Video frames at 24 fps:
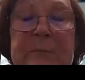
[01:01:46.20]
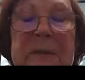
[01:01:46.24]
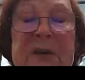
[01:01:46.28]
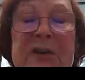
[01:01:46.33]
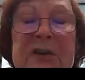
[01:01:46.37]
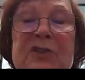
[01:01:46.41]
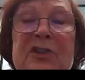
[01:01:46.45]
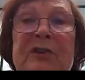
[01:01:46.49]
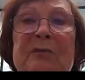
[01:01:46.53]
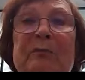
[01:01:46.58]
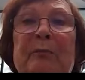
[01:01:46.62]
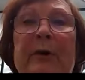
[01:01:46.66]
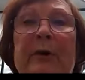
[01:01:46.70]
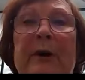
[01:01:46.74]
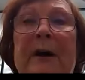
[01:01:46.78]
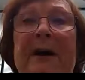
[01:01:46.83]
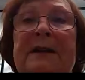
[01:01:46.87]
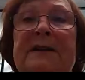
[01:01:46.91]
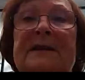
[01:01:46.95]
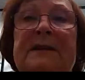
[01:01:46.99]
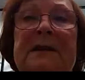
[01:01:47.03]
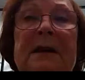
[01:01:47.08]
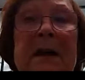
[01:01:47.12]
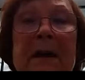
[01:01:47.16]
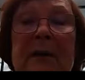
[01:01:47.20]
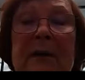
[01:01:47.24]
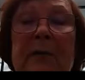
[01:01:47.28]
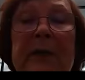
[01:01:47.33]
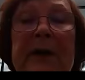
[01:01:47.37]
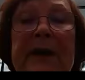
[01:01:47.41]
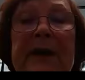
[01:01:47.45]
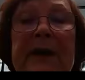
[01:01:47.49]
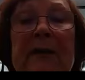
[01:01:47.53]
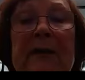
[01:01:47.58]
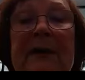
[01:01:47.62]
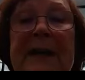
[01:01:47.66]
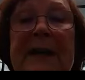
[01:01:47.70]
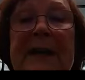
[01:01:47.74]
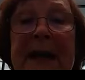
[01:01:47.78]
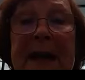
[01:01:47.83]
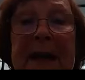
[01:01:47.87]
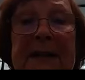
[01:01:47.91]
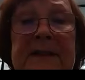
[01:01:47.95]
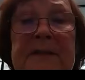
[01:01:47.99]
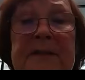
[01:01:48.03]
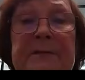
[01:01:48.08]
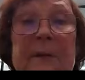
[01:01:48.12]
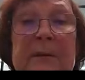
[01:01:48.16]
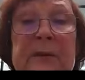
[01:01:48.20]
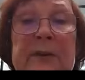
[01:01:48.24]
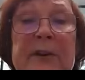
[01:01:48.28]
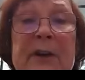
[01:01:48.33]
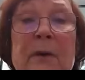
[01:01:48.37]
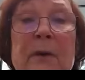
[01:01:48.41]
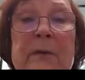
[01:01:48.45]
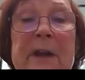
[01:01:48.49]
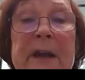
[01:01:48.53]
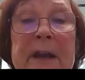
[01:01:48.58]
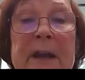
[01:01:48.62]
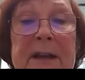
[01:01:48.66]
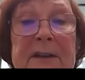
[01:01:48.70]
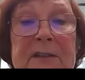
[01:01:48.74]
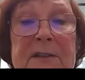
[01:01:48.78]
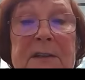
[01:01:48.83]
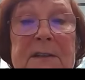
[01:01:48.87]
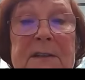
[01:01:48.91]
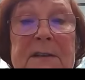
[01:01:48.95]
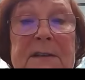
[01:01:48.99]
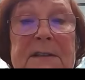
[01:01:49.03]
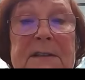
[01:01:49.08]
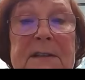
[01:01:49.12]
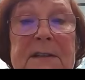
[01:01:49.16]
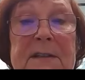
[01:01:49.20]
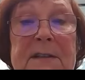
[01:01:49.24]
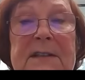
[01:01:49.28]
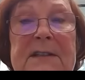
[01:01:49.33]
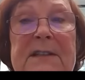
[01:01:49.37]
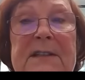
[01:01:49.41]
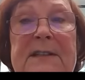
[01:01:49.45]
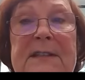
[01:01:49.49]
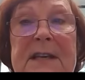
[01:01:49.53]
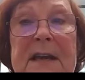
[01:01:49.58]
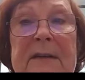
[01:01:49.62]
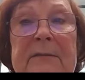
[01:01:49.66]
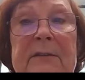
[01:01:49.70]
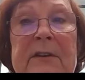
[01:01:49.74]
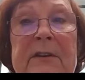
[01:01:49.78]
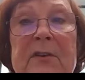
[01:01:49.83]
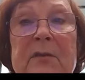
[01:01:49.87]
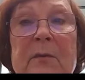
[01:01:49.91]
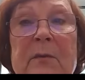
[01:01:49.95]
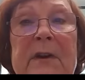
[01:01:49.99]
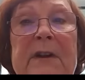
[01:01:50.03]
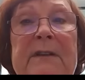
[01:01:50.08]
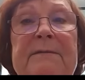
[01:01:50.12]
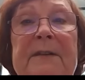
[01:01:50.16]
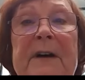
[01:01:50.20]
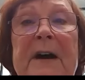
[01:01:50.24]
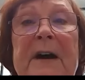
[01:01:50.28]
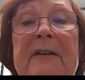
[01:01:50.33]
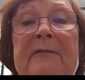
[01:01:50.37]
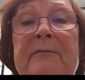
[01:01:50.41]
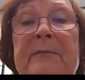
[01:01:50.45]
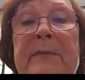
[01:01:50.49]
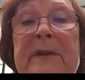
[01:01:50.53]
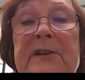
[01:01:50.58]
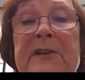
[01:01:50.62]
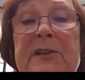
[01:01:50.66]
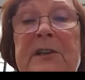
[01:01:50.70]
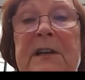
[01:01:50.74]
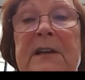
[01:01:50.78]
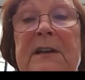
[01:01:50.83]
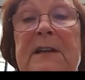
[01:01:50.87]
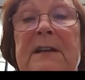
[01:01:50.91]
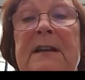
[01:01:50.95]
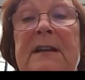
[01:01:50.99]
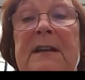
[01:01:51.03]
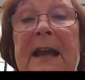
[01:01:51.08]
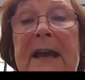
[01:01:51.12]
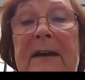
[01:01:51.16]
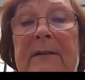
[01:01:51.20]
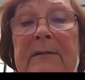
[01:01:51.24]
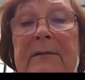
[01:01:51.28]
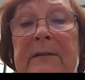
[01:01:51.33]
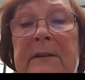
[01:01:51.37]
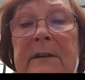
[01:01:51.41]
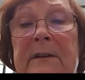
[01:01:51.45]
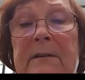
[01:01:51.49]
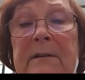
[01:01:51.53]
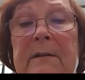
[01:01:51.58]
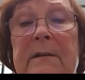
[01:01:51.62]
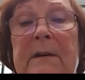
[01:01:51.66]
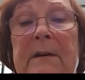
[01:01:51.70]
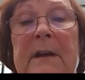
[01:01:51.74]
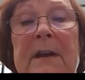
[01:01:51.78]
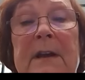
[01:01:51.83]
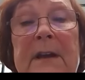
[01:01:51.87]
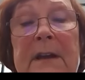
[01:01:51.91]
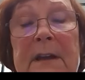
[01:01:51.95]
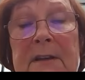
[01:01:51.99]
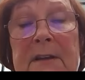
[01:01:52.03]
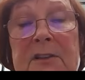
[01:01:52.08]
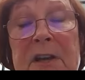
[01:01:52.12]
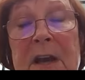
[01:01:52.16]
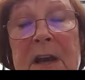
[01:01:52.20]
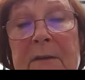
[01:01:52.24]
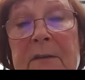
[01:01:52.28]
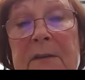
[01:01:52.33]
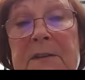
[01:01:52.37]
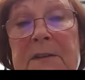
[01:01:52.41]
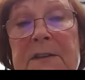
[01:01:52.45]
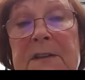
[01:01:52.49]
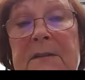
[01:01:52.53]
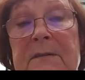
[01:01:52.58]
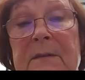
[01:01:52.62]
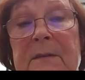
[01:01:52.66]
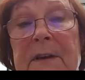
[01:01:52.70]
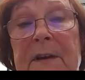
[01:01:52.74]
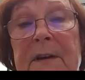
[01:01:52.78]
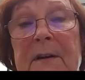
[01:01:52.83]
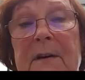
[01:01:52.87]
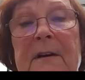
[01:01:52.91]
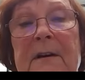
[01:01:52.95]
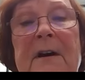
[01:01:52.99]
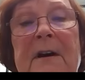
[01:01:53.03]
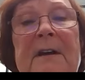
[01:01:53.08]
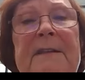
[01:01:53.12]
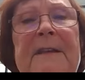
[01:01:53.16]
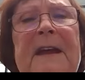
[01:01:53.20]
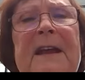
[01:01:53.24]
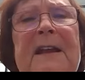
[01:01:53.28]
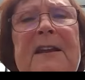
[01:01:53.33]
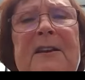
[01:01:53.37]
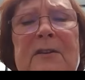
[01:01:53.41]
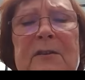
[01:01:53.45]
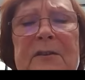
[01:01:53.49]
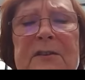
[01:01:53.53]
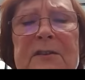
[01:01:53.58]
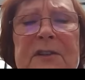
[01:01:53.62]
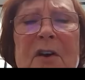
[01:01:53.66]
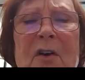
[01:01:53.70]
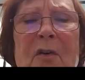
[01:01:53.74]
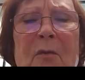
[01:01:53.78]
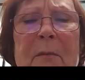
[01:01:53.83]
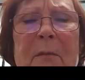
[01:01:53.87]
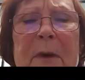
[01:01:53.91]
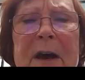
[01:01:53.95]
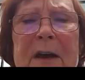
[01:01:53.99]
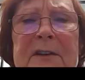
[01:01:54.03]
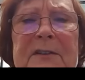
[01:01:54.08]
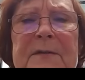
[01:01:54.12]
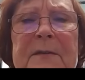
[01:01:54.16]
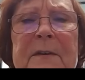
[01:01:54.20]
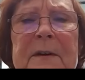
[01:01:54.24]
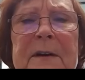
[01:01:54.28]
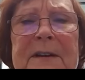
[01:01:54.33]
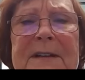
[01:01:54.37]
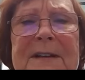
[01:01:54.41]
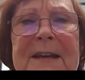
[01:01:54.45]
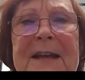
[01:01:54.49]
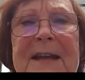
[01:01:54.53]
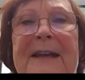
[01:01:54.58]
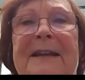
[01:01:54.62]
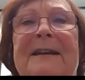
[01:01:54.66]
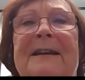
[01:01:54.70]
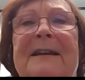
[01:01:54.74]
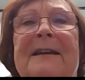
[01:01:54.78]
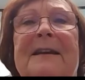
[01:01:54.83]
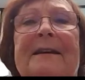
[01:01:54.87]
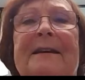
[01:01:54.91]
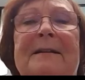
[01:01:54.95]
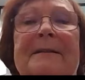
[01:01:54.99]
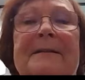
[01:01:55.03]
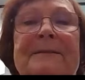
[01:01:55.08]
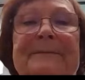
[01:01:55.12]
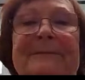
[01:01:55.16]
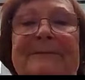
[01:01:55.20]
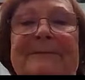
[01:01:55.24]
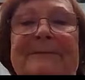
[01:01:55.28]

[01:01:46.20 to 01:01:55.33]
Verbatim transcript: admission price. We only ask for donations, and it's at 725 Michigan Avenue in Jeffersonville. Thank you so much for attending